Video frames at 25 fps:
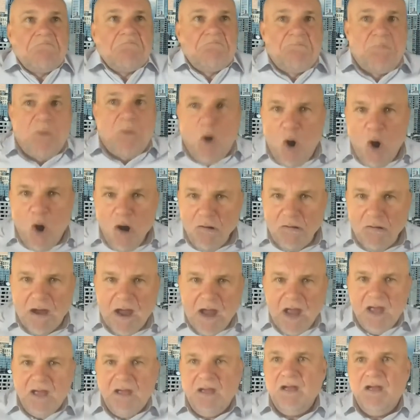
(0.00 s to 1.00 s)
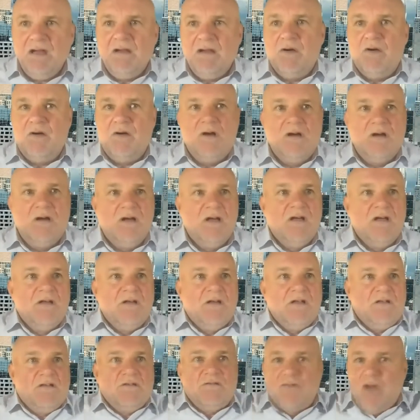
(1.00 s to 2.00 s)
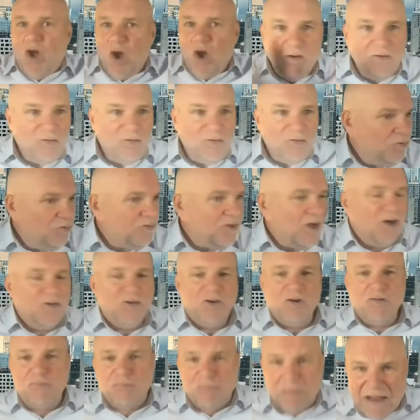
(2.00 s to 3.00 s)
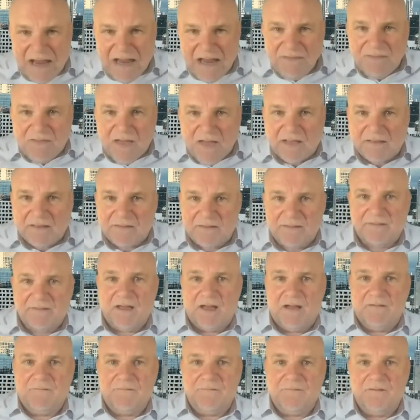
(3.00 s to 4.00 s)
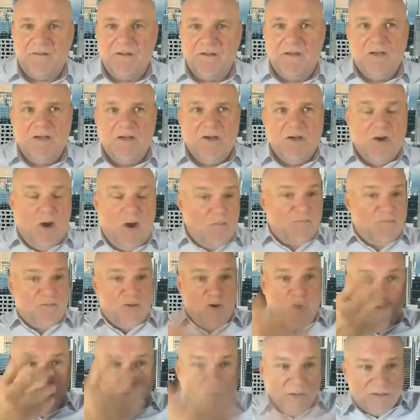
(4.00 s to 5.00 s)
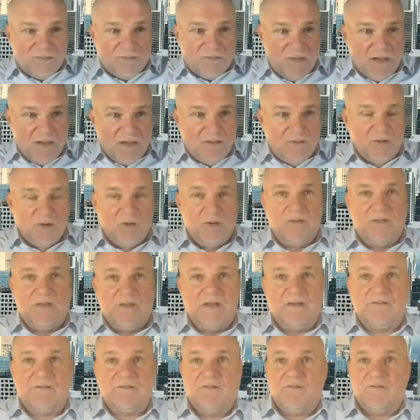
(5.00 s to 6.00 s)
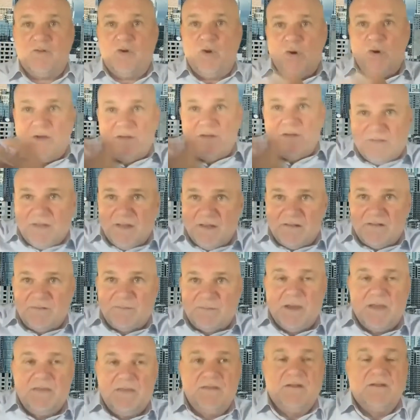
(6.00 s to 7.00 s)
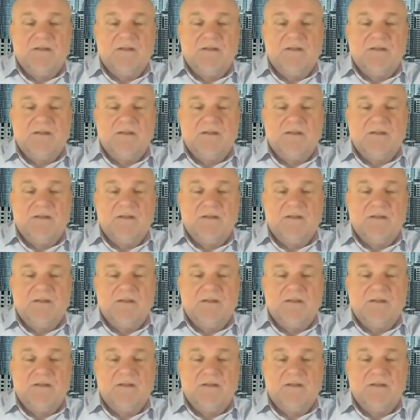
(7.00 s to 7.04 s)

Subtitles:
Boring. No, who's going to read that stuff? Of course they do this. Of course they spend their